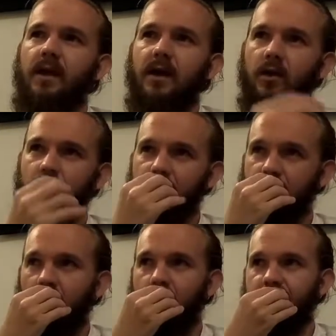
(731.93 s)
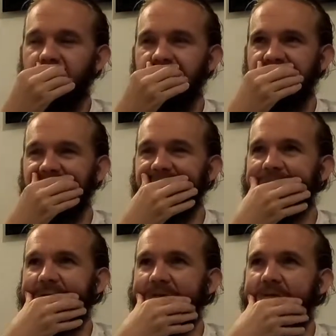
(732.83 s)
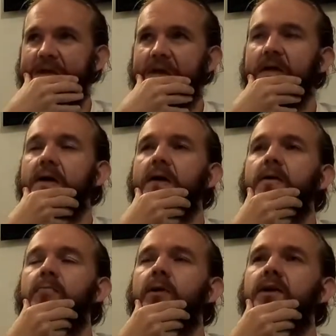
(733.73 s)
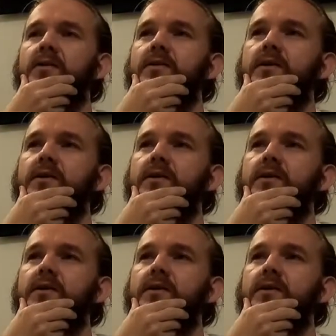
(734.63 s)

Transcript: uh, on the hoppy side of things then, but